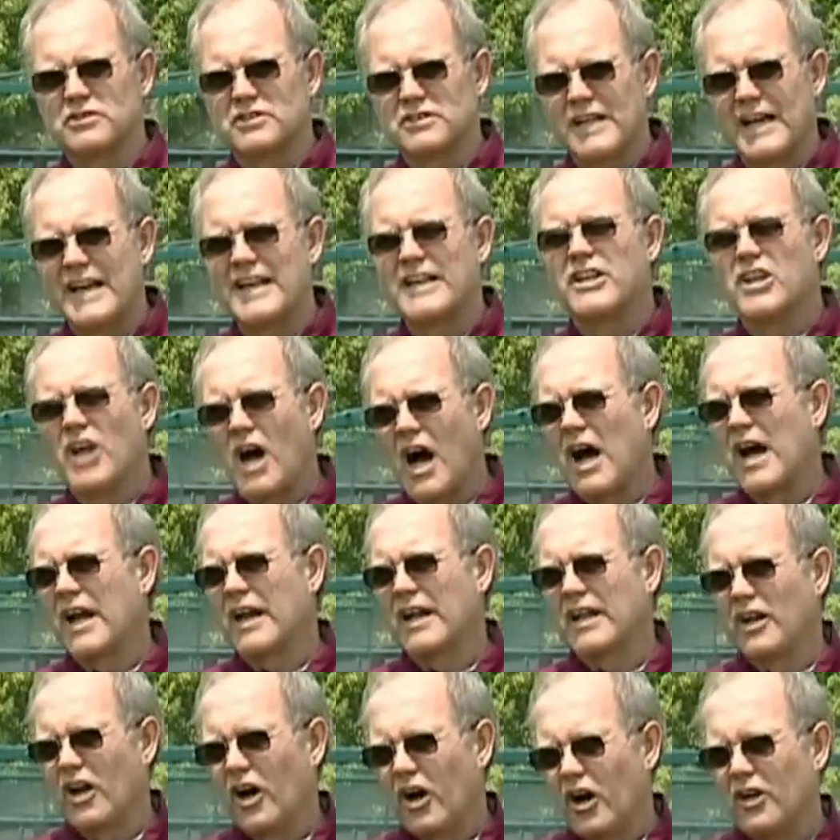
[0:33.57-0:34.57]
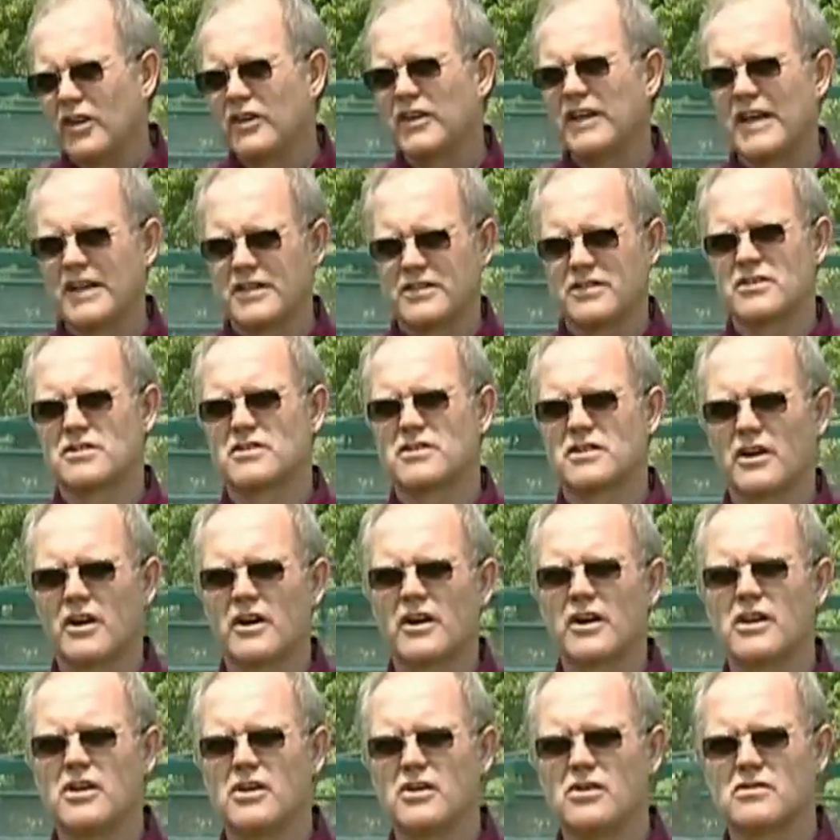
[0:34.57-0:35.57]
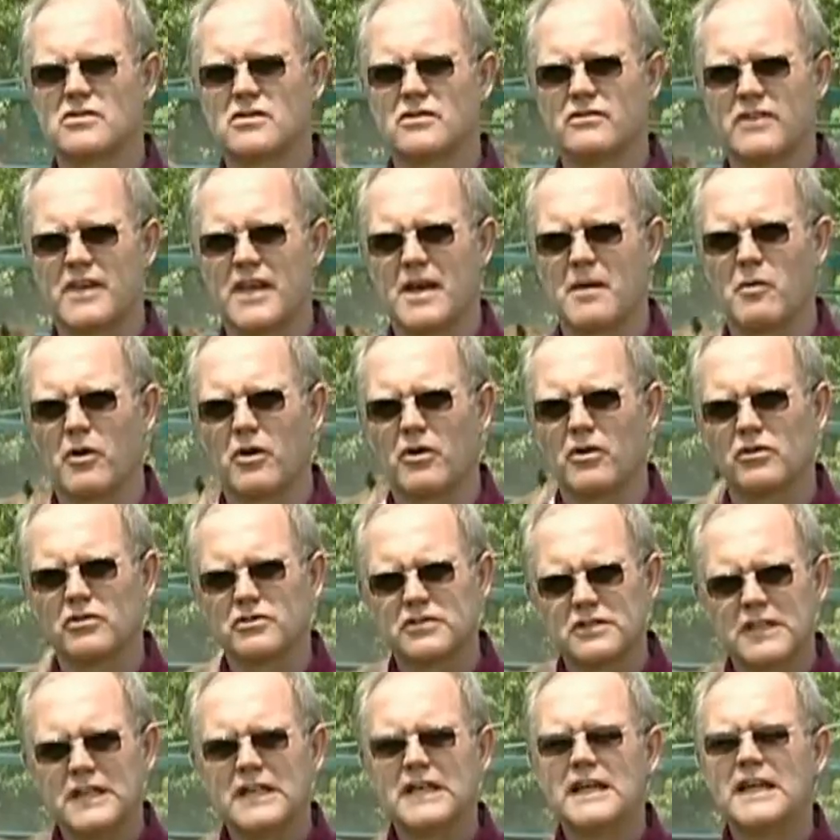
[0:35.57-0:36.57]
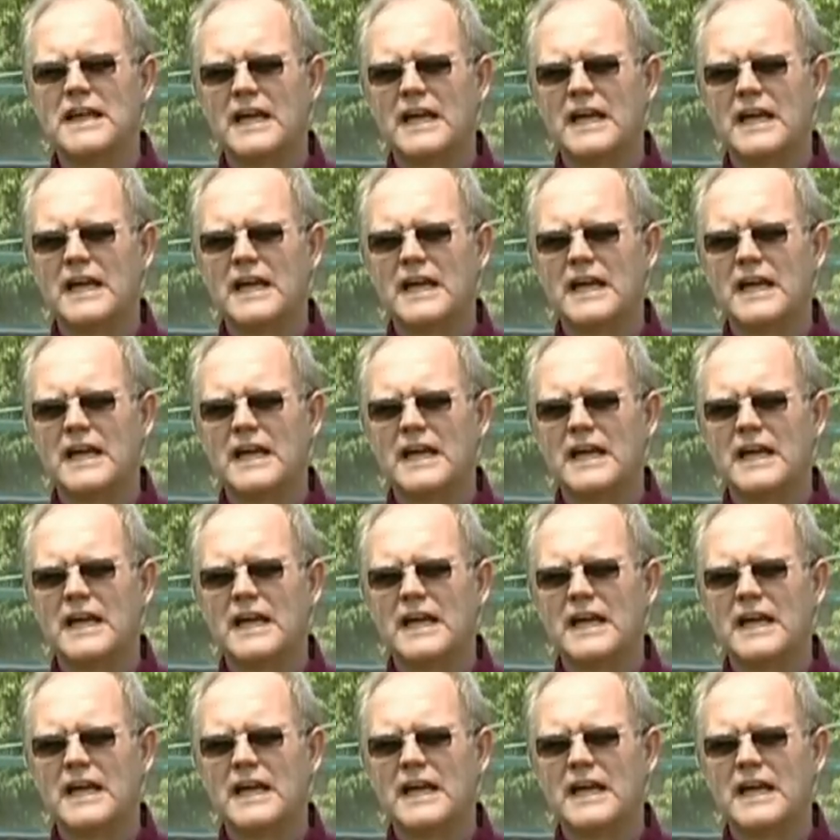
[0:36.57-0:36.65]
Is that not an unnecessary use of chemicals?